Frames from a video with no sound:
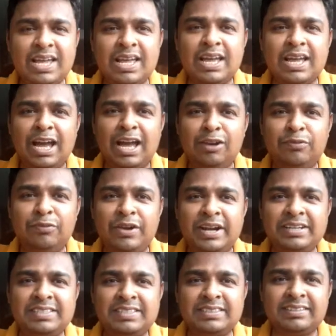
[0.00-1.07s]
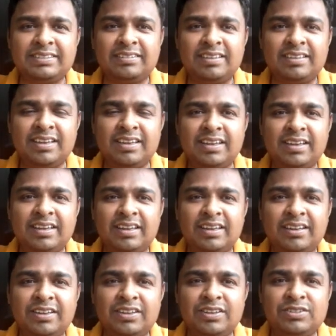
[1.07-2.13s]
Hello friends.
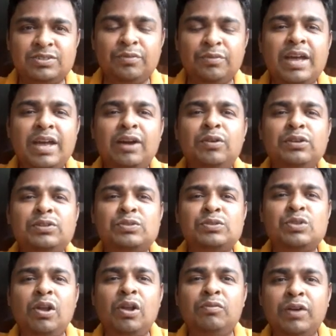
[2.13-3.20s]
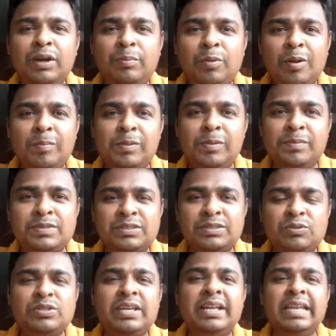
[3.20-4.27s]
So we are going to solve word problems
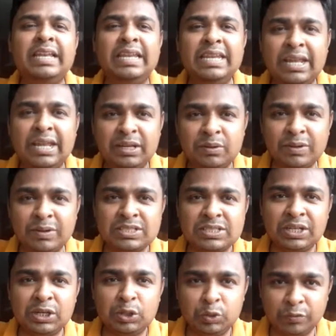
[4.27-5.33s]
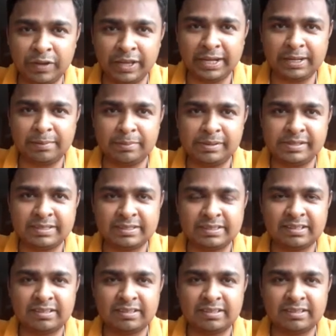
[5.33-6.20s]
using linear equation in two variables.